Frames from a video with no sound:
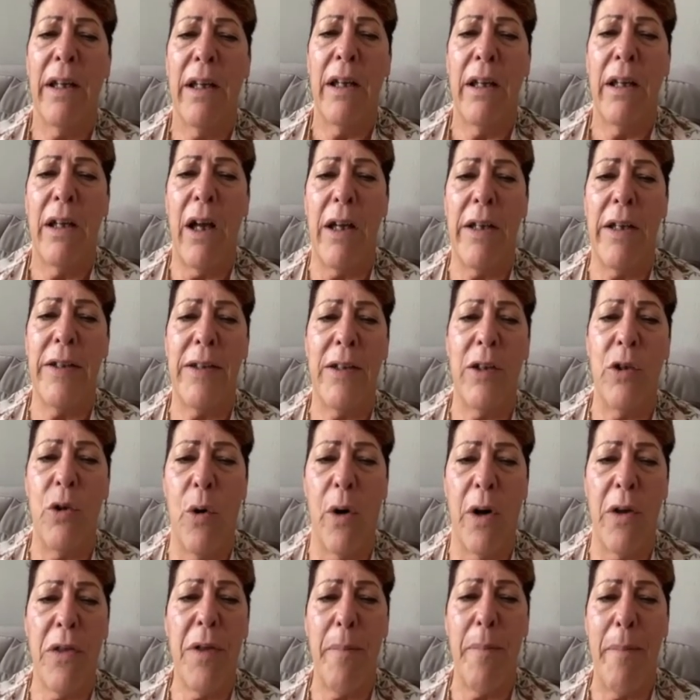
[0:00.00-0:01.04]
because
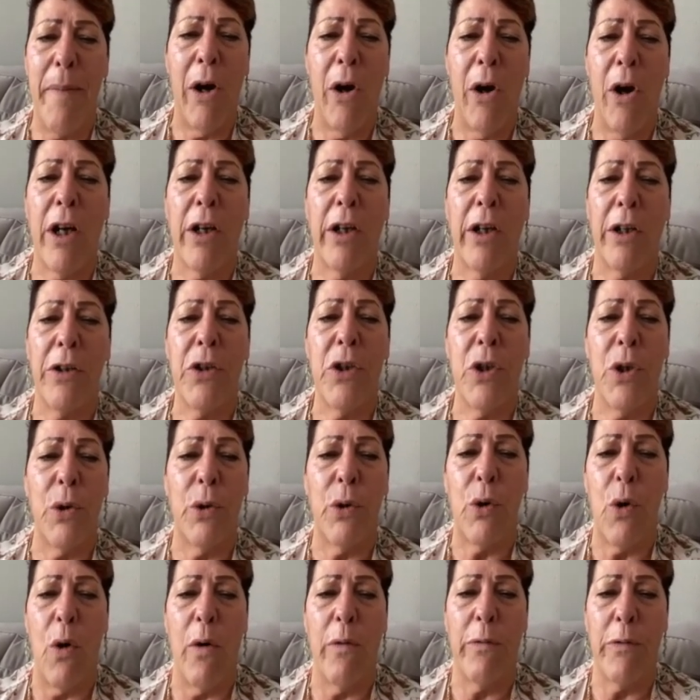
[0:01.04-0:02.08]
North America
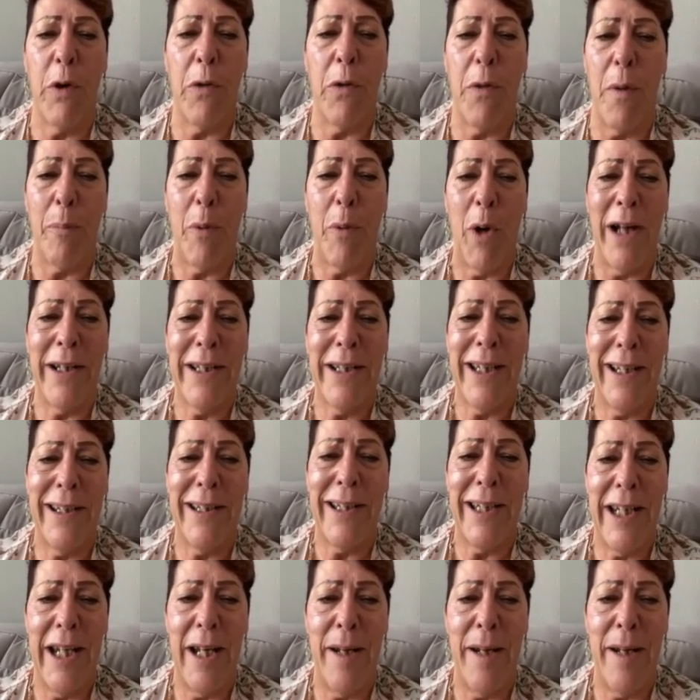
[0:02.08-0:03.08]
took over the process team